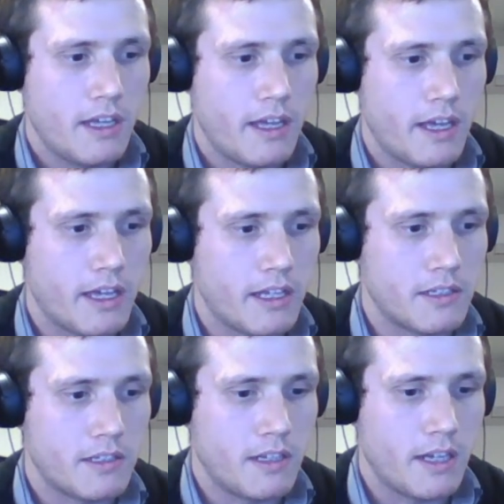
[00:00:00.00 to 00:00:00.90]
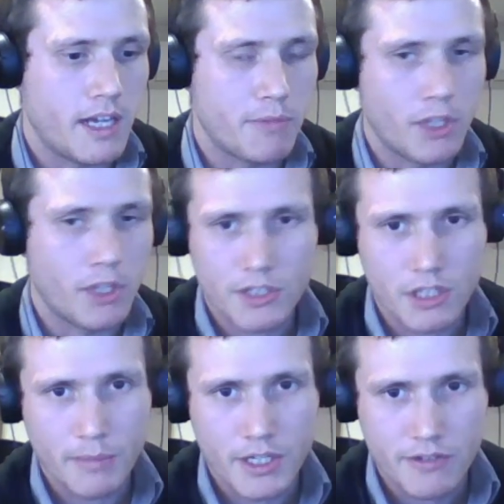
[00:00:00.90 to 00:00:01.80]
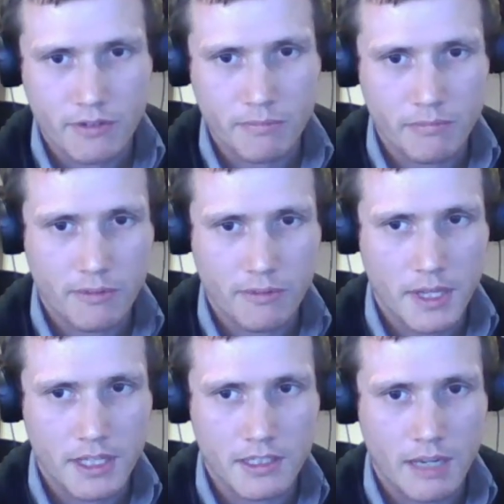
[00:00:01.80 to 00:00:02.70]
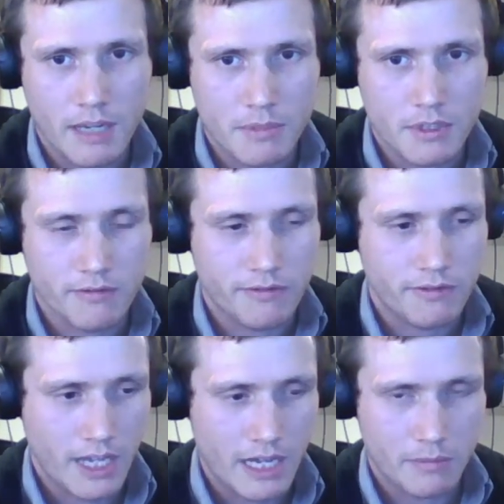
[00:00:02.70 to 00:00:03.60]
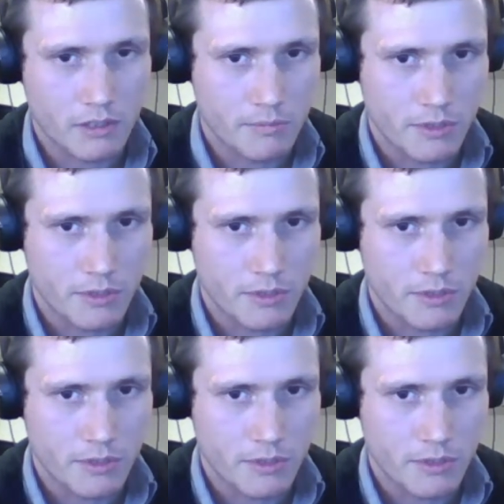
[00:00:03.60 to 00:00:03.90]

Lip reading: and not so much from other types of animal